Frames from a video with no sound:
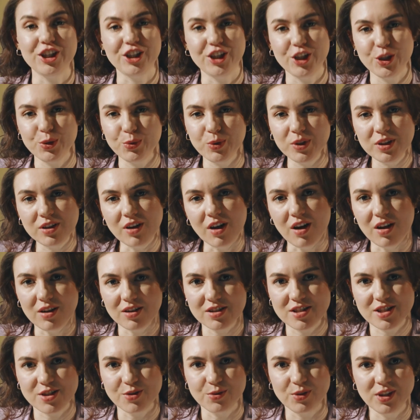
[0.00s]
You will
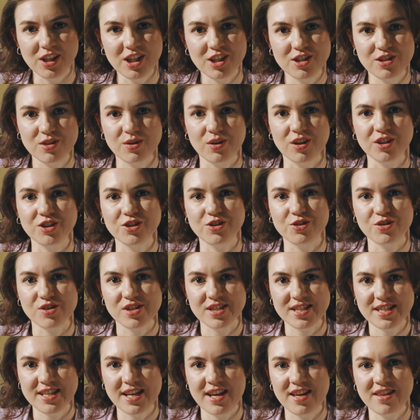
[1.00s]
also need to
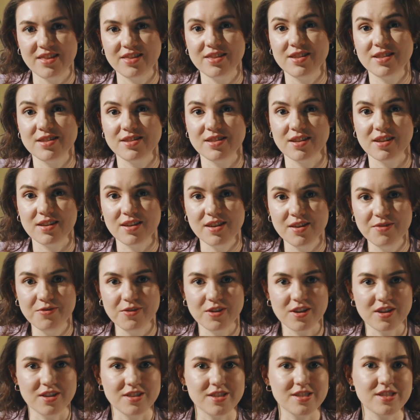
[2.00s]
understand the
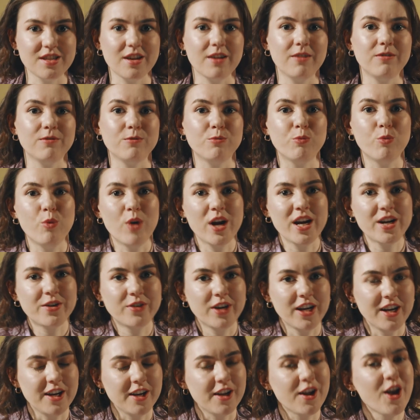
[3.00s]
significance of
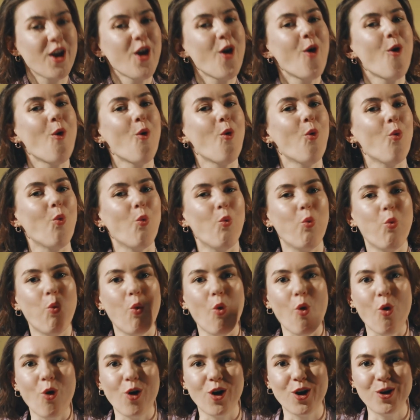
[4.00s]
wearing
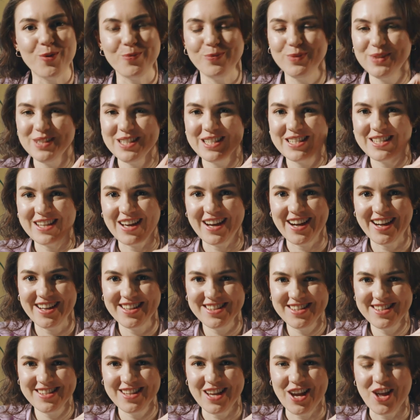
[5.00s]
warm
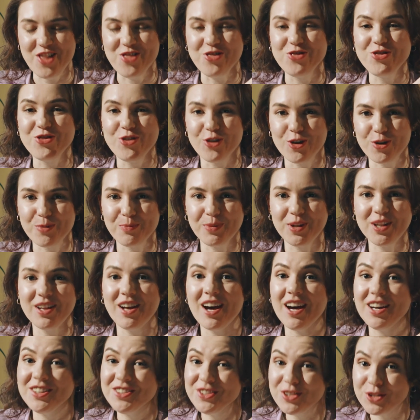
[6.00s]
tights and
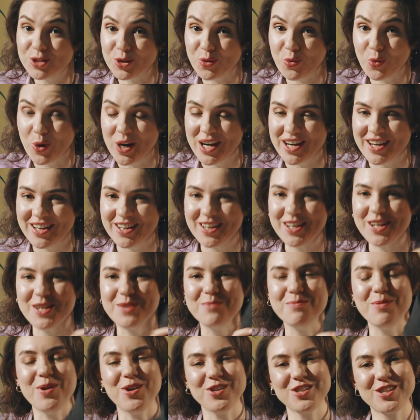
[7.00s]
thermal underwear
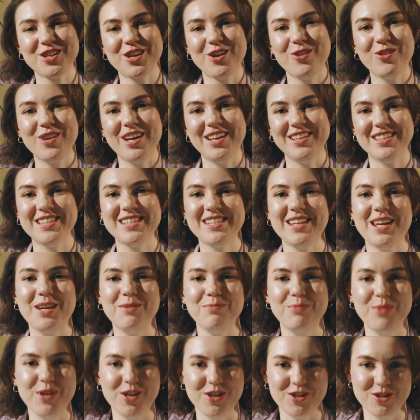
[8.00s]
in Moscow and
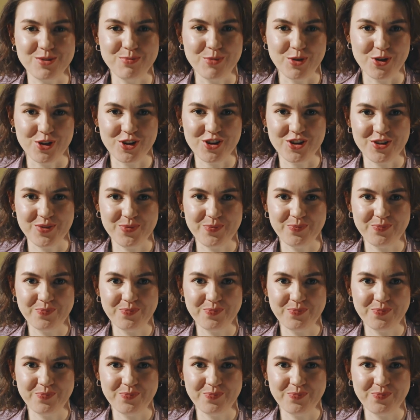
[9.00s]
St. Petersburg.